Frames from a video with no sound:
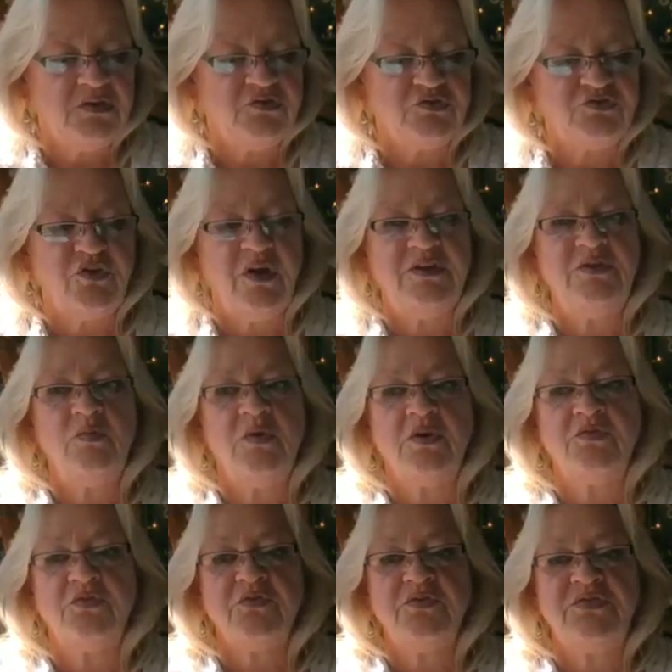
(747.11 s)
As you're trying to
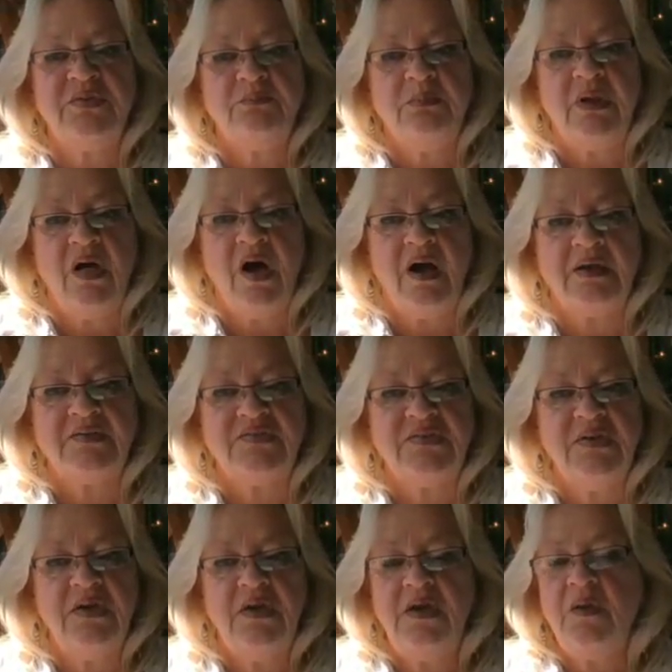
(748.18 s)
work through some
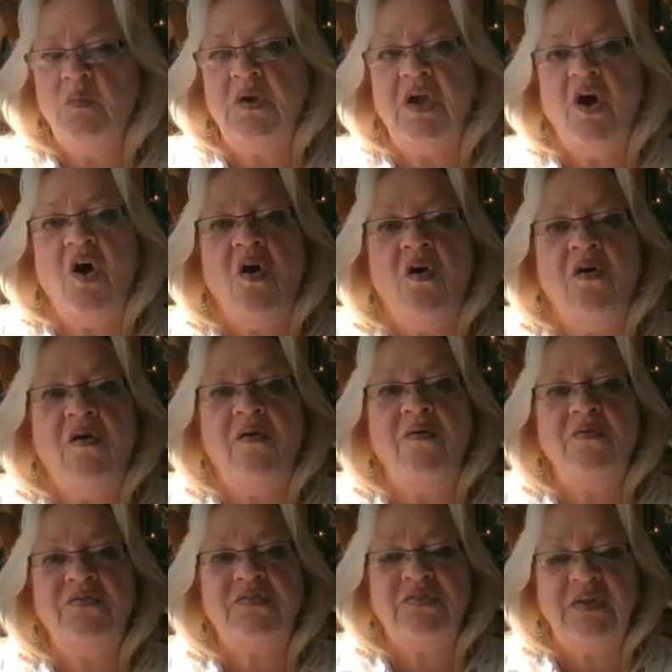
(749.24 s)
blocks, we
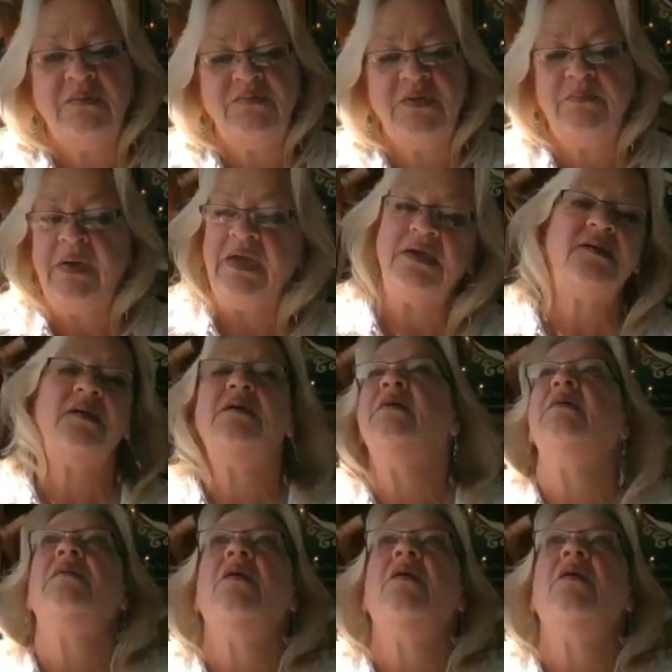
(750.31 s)
all seem to make